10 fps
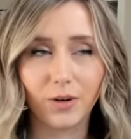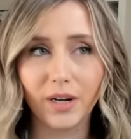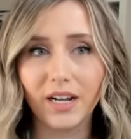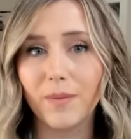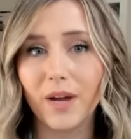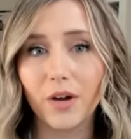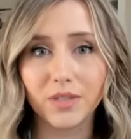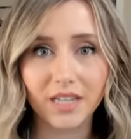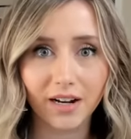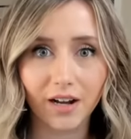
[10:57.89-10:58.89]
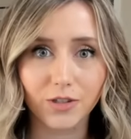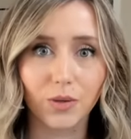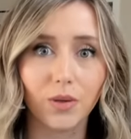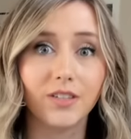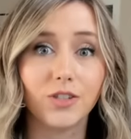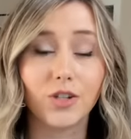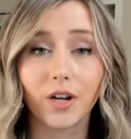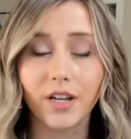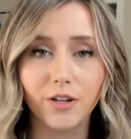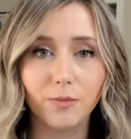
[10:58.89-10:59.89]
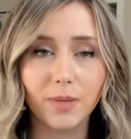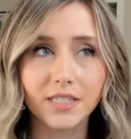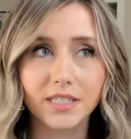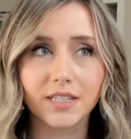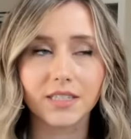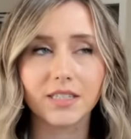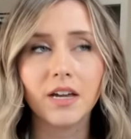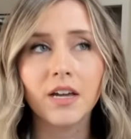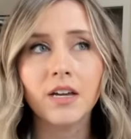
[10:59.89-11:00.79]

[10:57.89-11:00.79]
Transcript: creating my own side hustle and starting a new business.